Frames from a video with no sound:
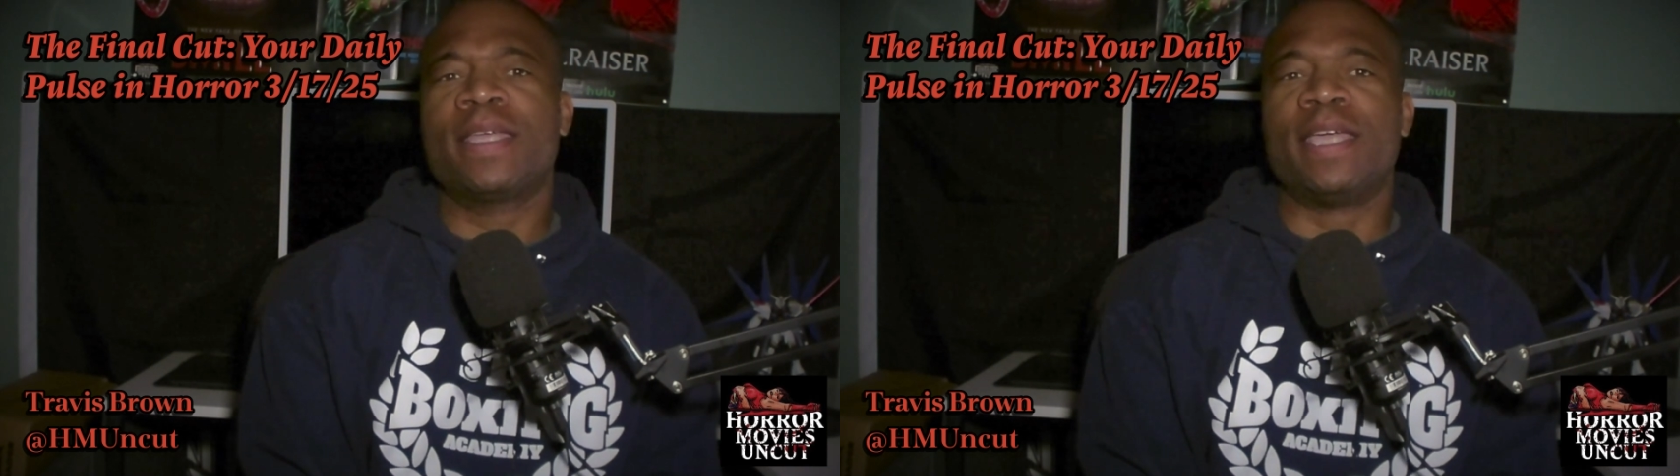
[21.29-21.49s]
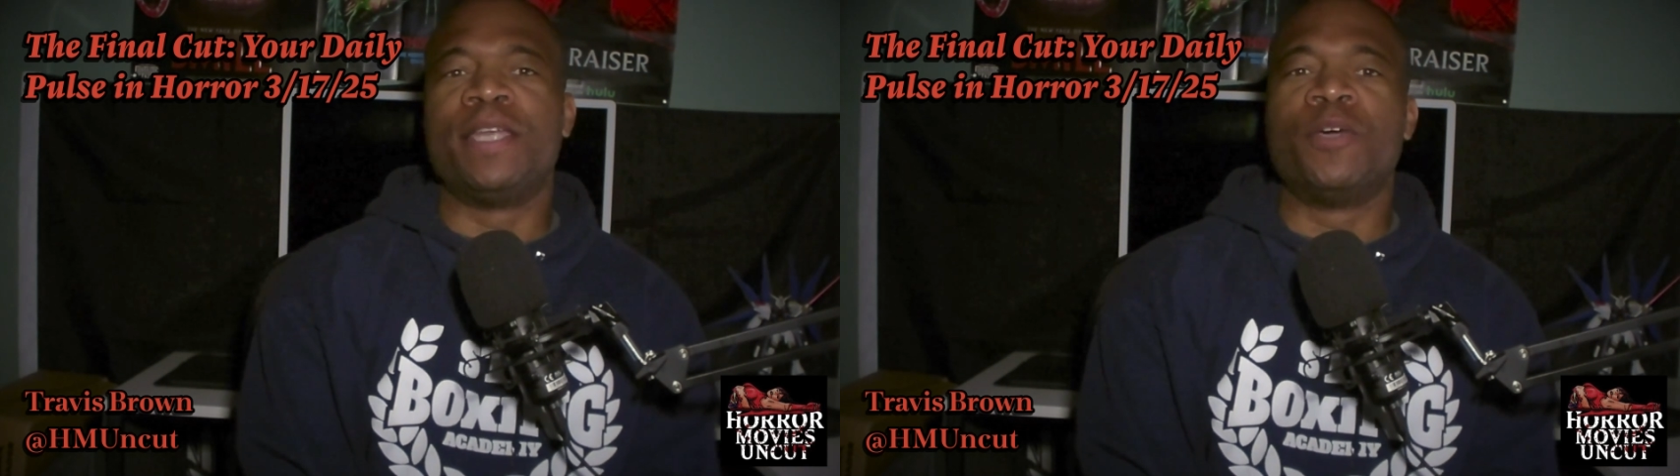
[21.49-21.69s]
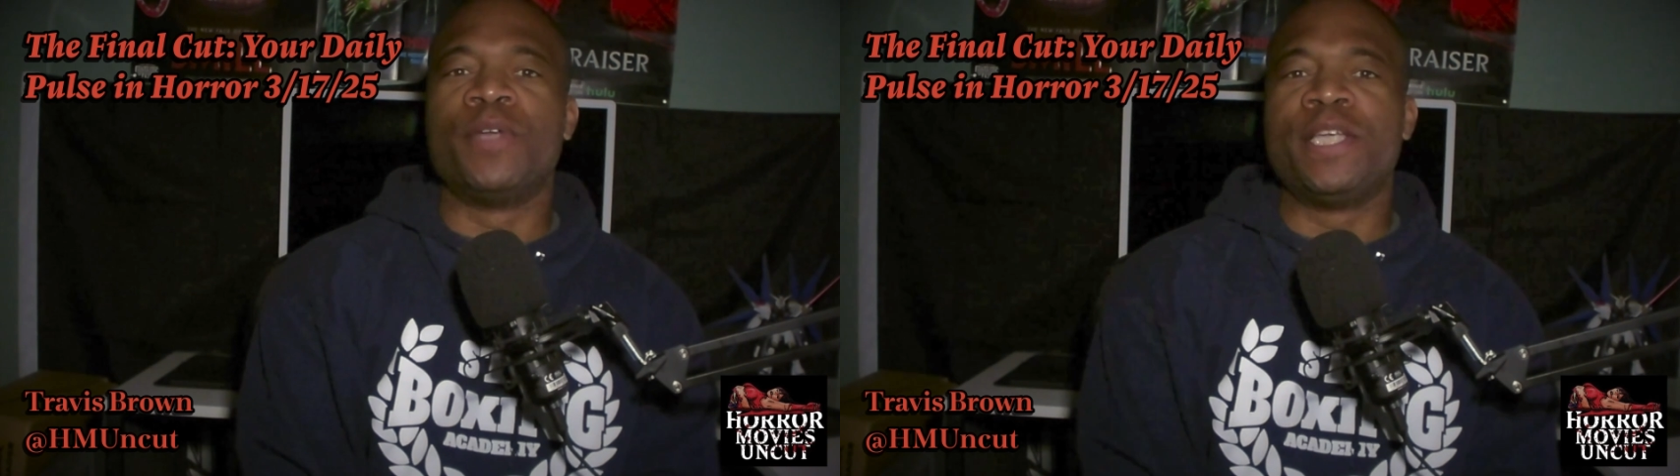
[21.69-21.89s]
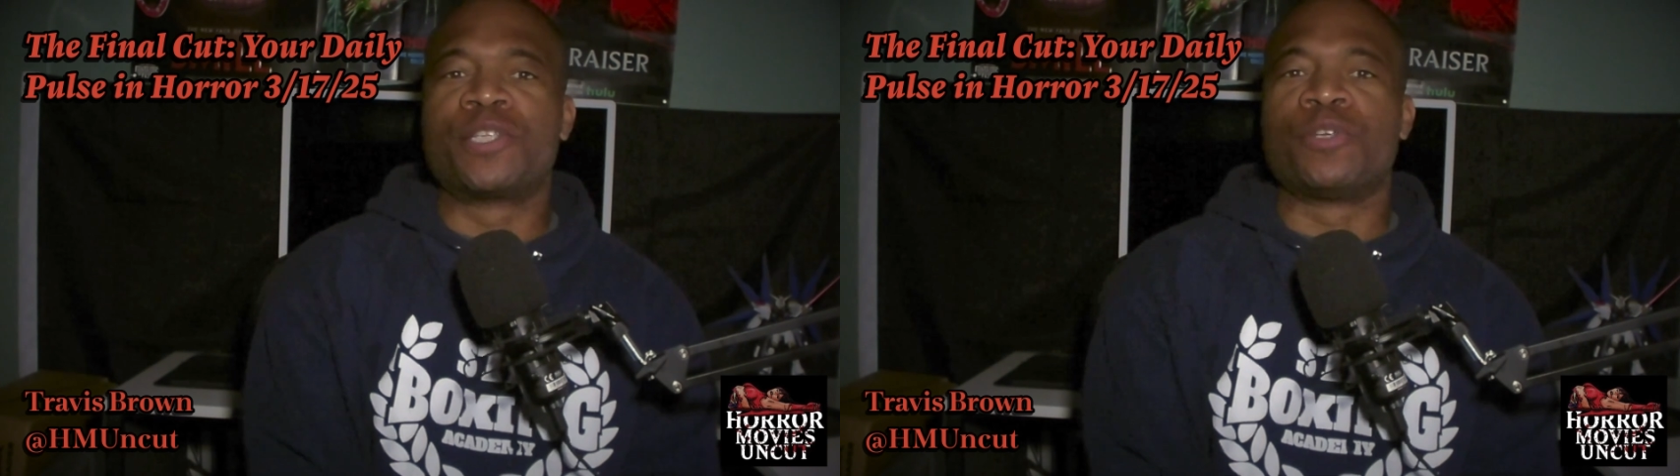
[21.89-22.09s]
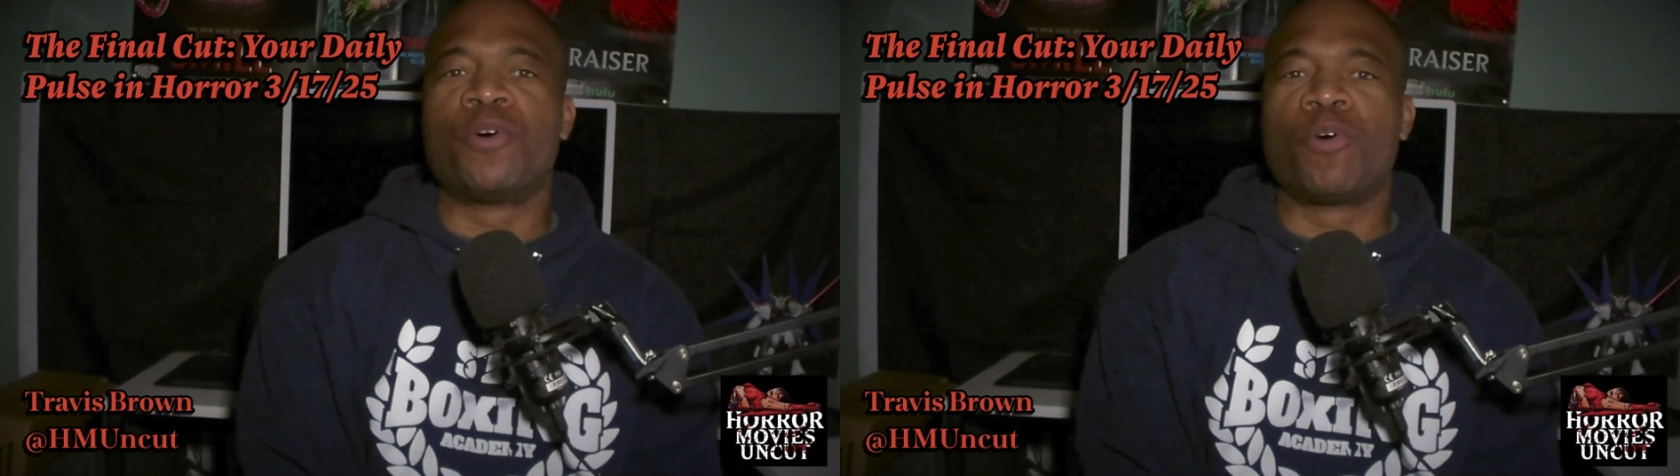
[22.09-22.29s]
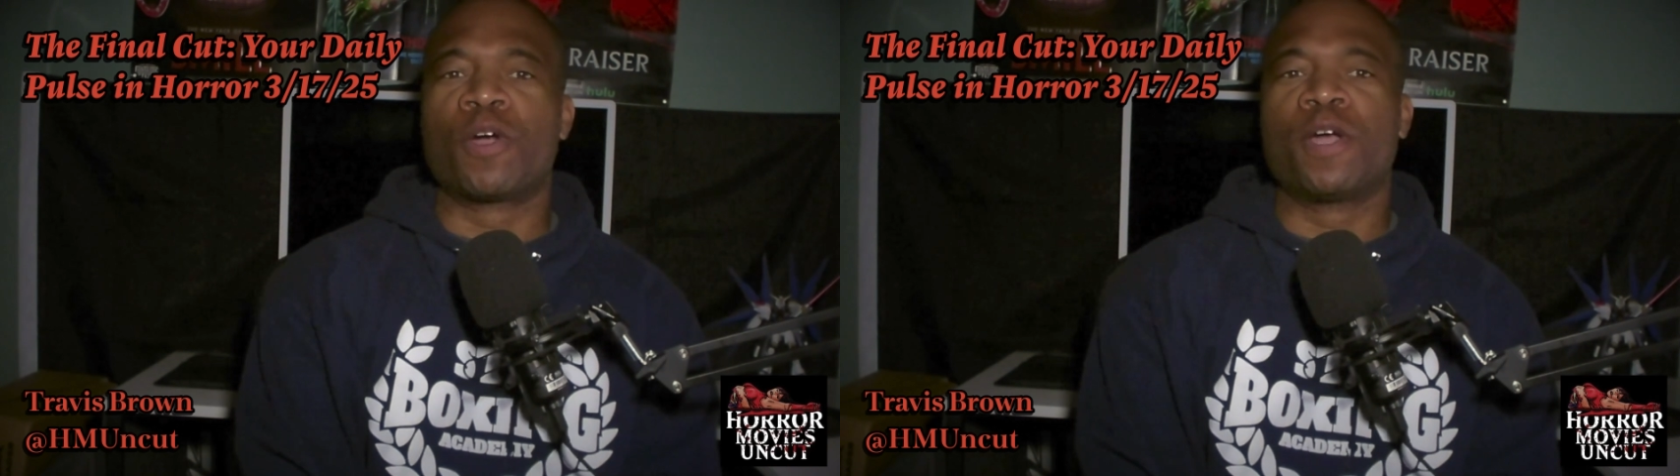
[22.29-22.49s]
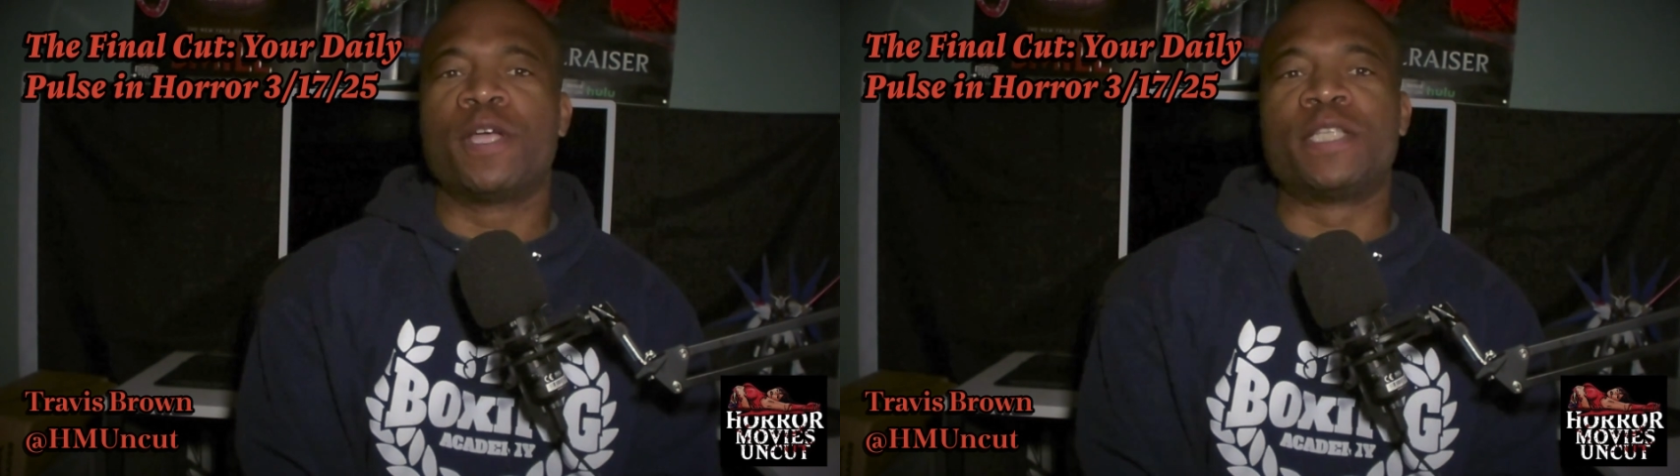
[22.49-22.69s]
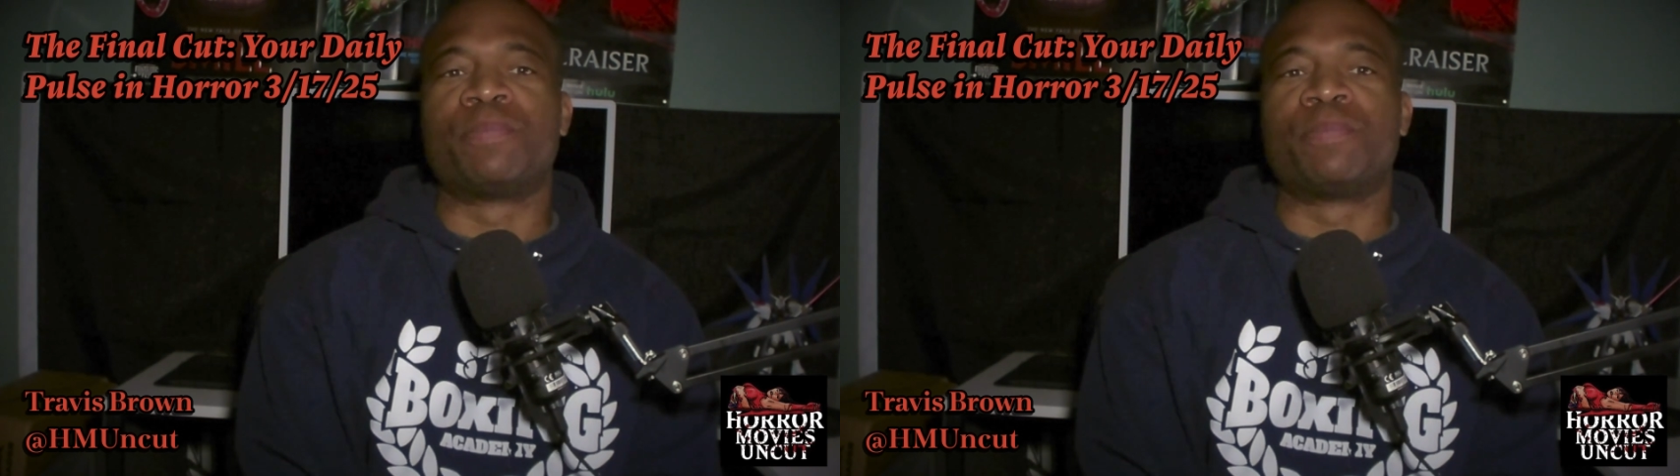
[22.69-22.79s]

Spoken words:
Indonesian horror is